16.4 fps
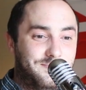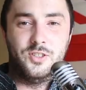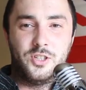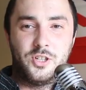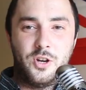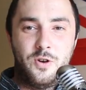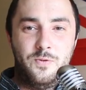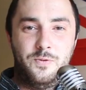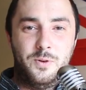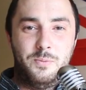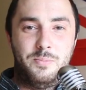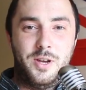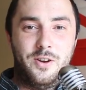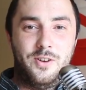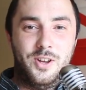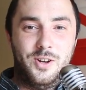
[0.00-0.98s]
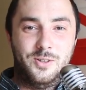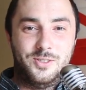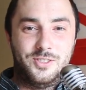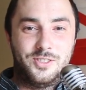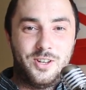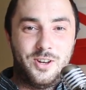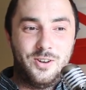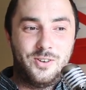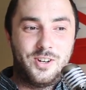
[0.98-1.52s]
The Kofun period
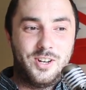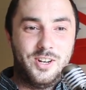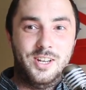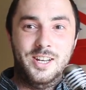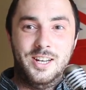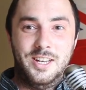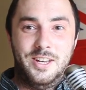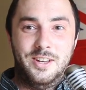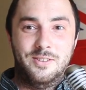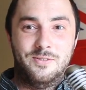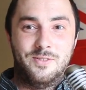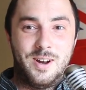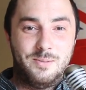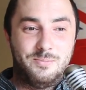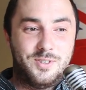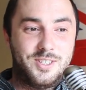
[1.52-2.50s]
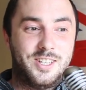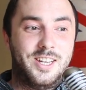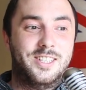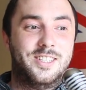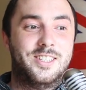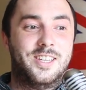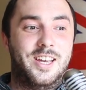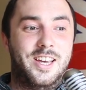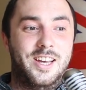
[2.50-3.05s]
also clearly
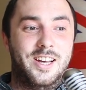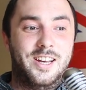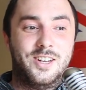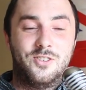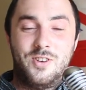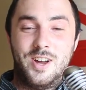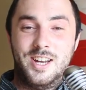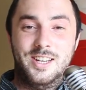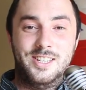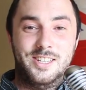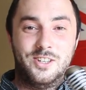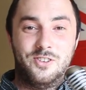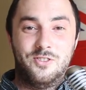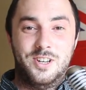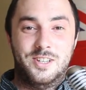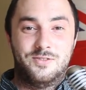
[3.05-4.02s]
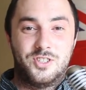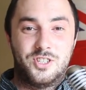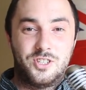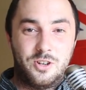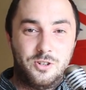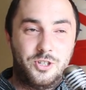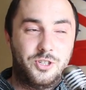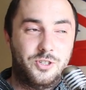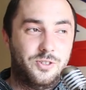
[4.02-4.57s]
represents a greater degree of
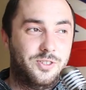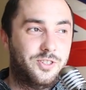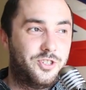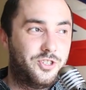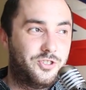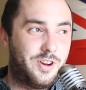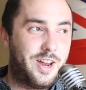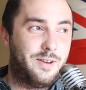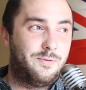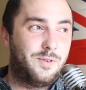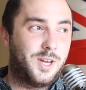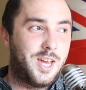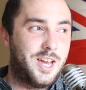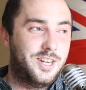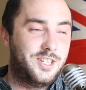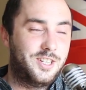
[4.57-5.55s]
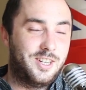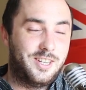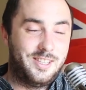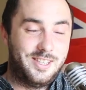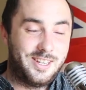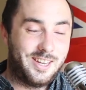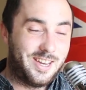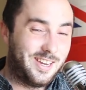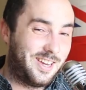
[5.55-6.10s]
social stratification,
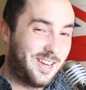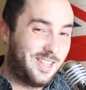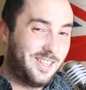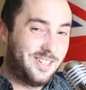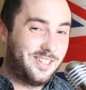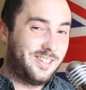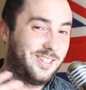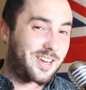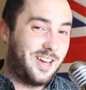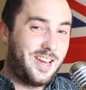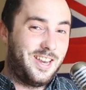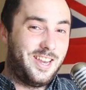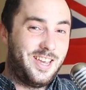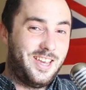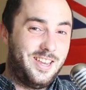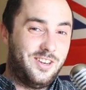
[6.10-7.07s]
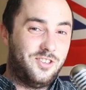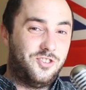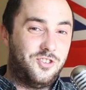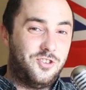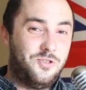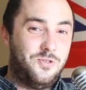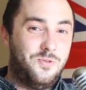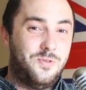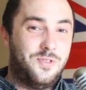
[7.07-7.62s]
and again, this is tied
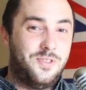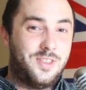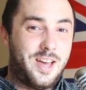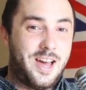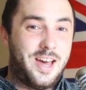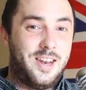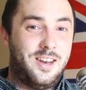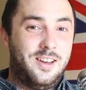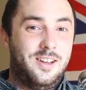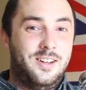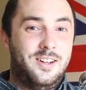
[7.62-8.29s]
into that